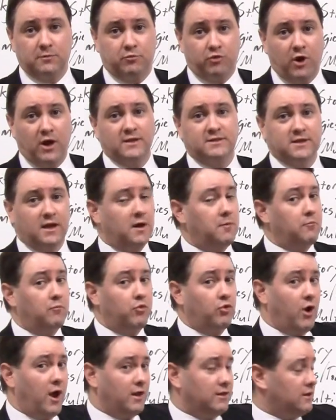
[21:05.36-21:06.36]
called a price
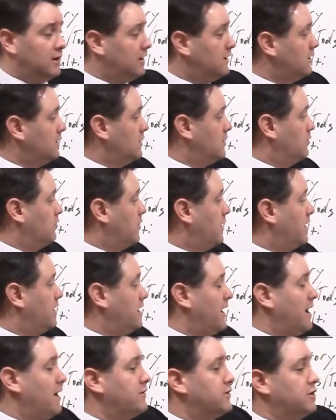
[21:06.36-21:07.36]
umbrella,
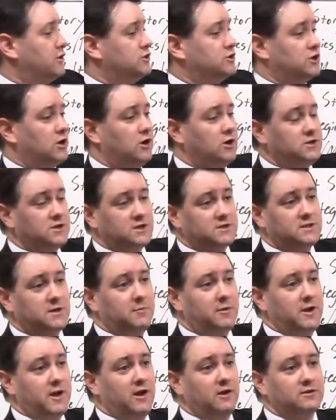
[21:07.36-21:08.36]
where now you're charging,
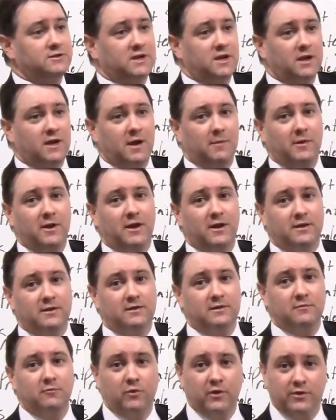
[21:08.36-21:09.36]
somebody else can come in
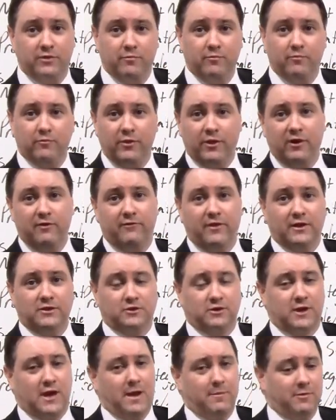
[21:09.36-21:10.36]
and with their
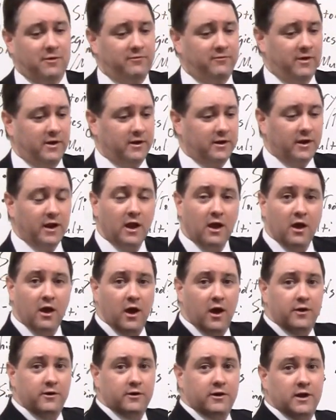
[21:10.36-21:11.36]
venture capital funding
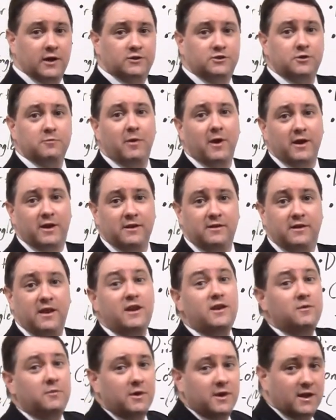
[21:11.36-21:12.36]
undercut you by
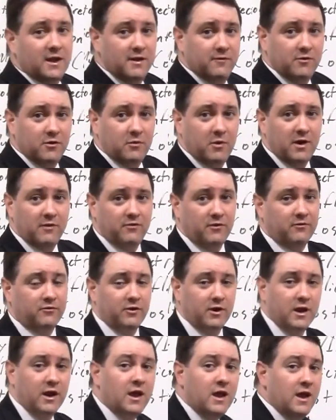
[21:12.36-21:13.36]
continuing to give it away for
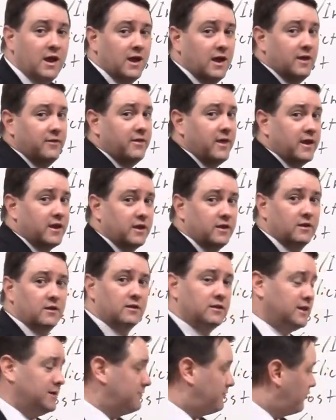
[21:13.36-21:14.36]
free, and they
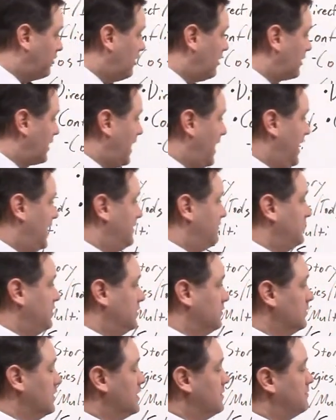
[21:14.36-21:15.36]
can leapfrog ahead of
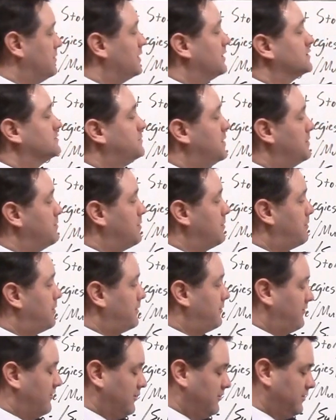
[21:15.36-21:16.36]
you because people
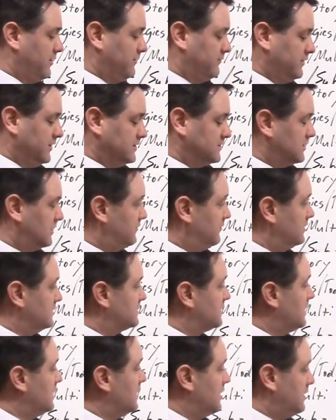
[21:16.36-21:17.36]
prefer the free
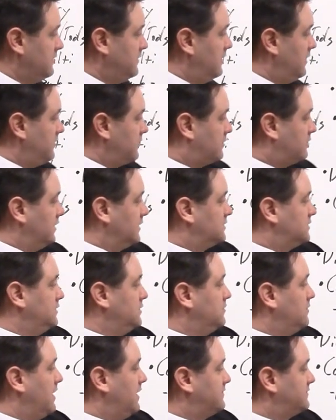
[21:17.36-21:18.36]
service. The other
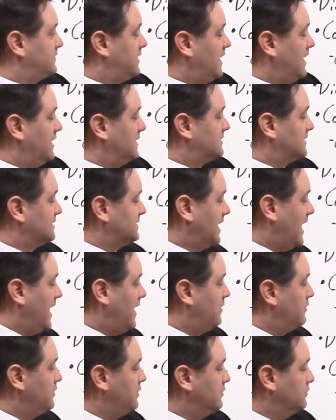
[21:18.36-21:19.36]
question you have to ask is
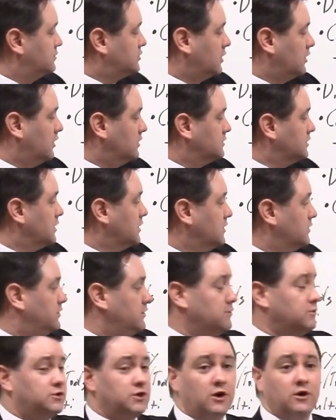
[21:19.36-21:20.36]
how do you charge?
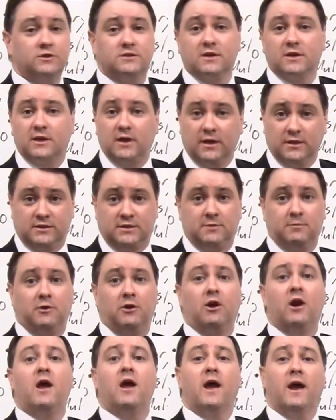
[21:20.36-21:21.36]
Do you charge the
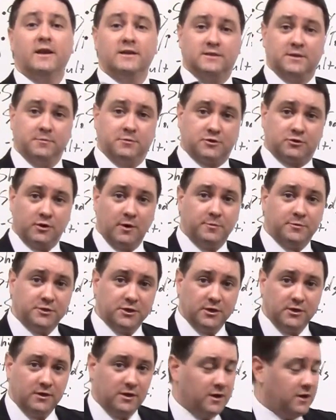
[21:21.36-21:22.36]
customer a
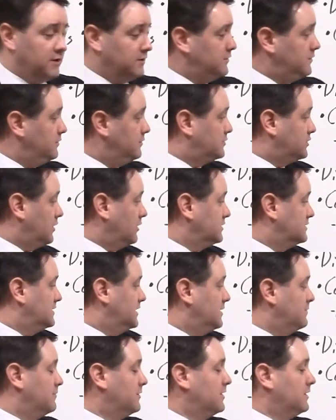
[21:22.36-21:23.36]
subscription? Do you charge
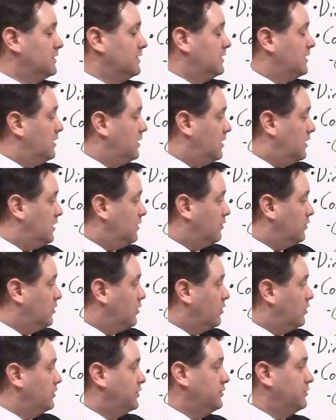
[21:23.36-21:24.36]
them uh,
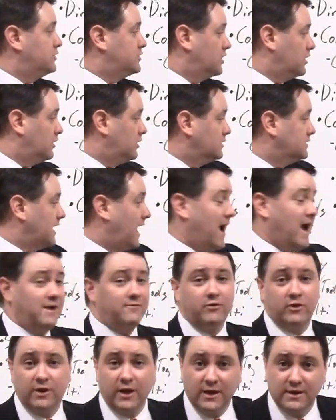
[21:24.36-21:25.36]
or, or, do you charge
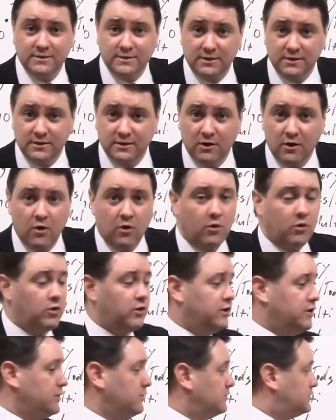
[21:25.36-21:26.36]
advertising?
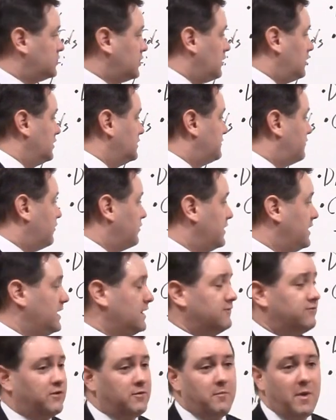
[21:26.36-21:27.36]
Or do you charge for
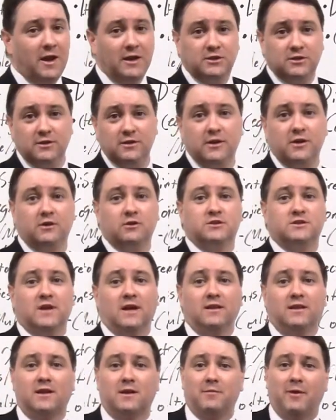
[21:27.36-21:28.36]
the information that you're
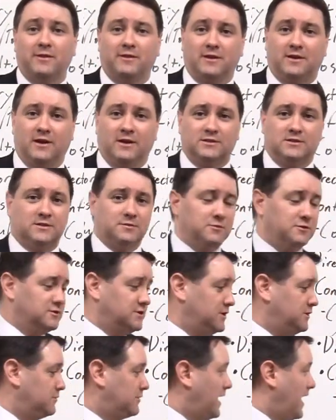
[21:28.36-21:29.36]
selling about the
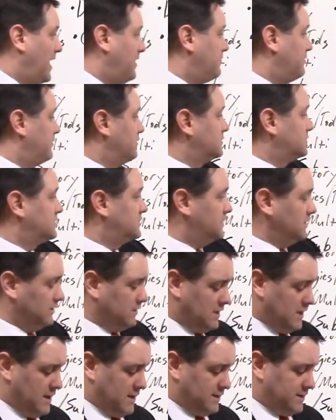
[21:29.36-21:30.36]
customers that you gather? Those are
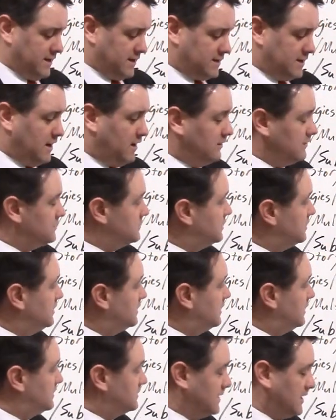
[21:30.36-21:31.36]
still
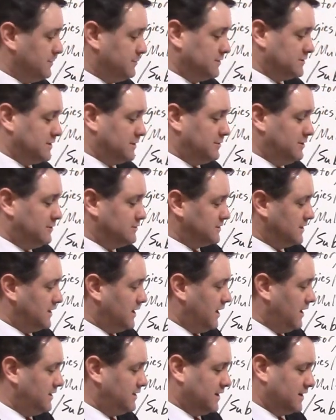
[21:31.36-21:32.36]
technology examples. Let me use a
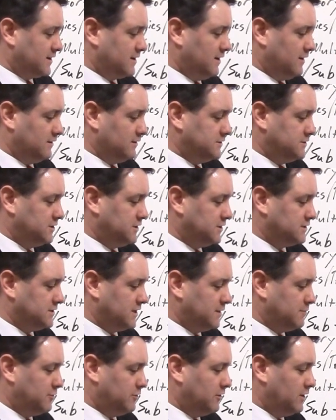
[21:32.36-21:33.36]
non technology
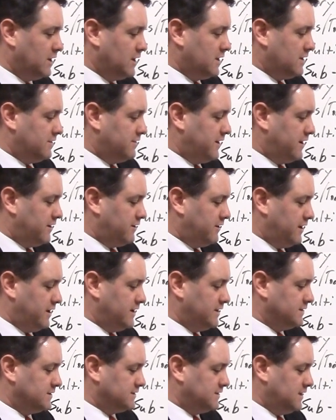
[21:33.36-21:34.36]
example. There
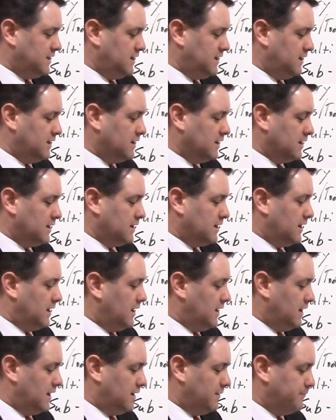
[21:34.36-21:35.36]
is the
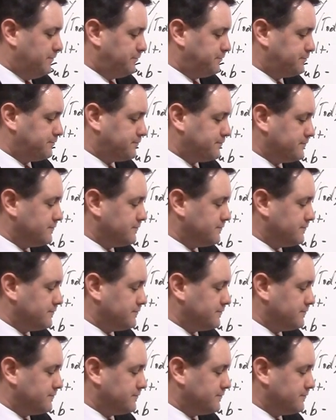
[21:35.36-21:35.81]
uh,